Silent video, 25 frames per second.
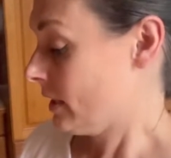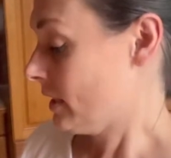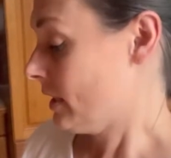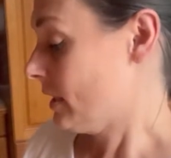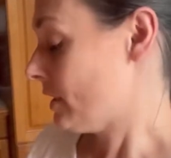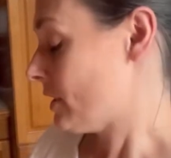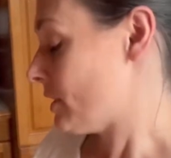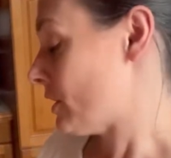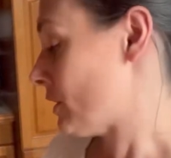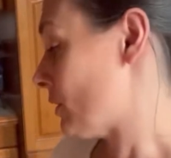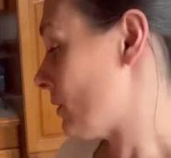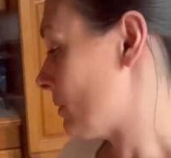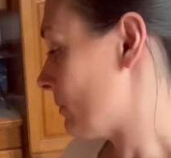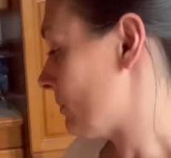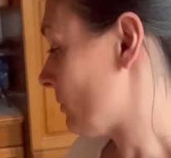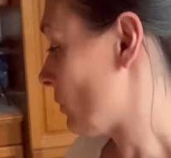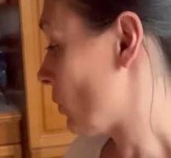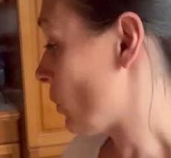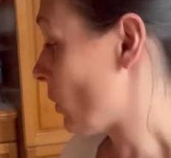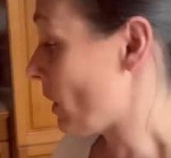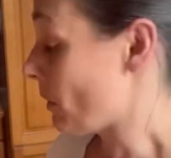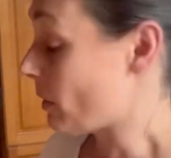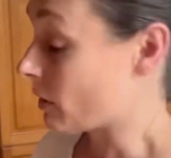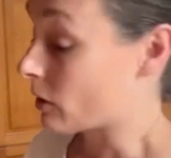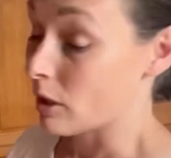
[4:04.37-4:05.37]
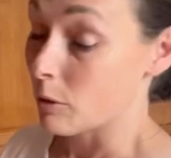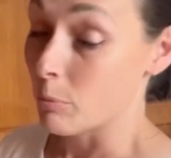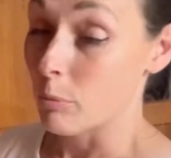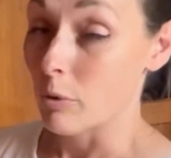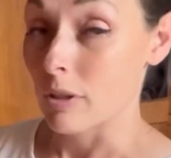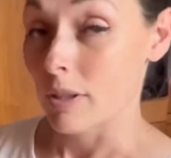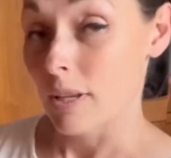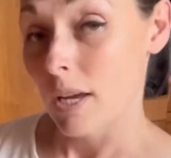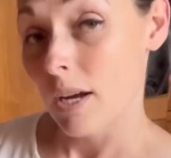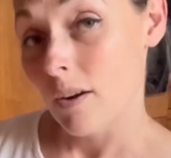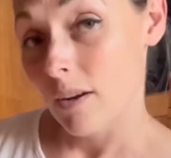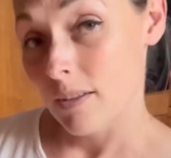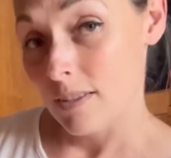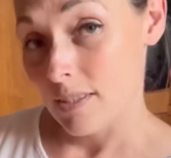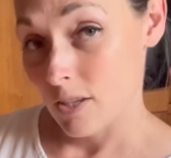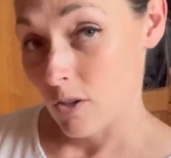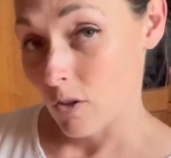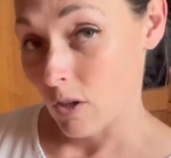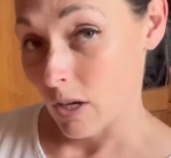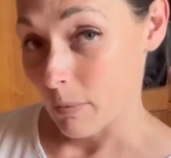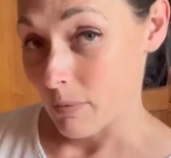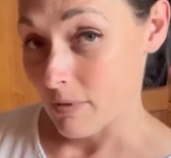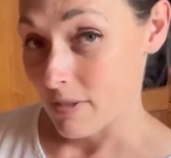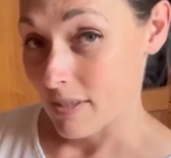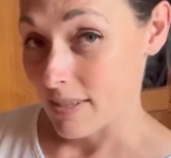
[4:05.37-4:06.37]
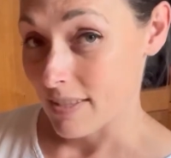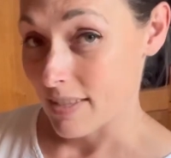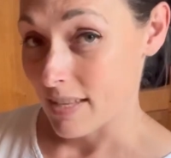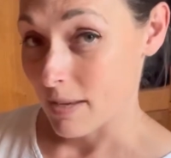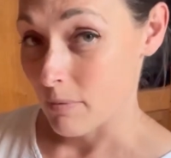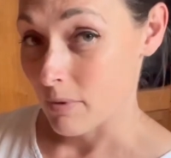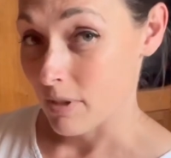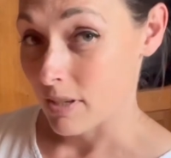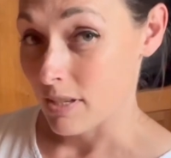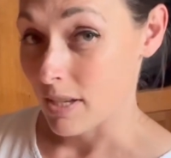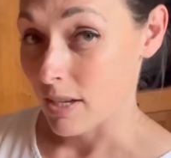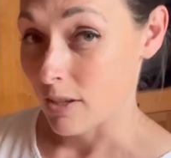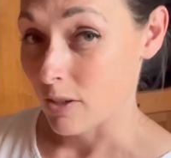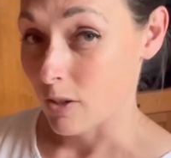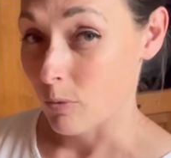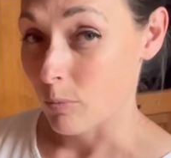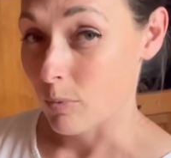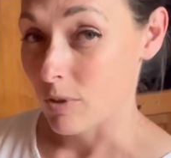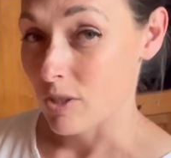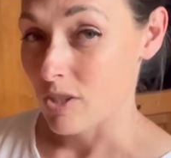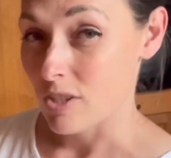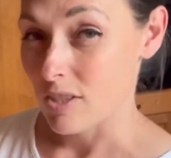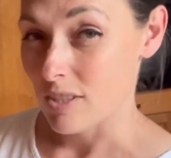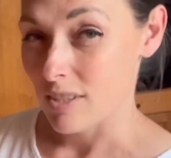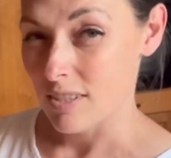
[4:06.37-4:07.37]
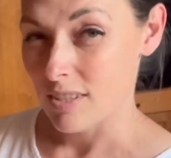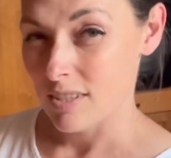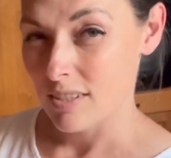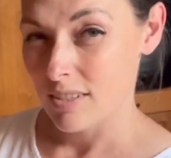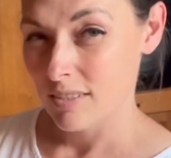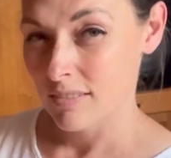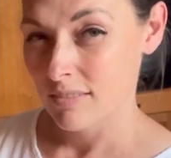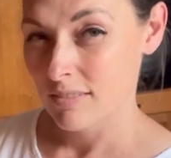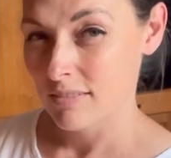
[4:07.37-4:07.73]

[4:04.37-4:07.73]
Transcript: So, or I could put carrots and grapes in the same container, but just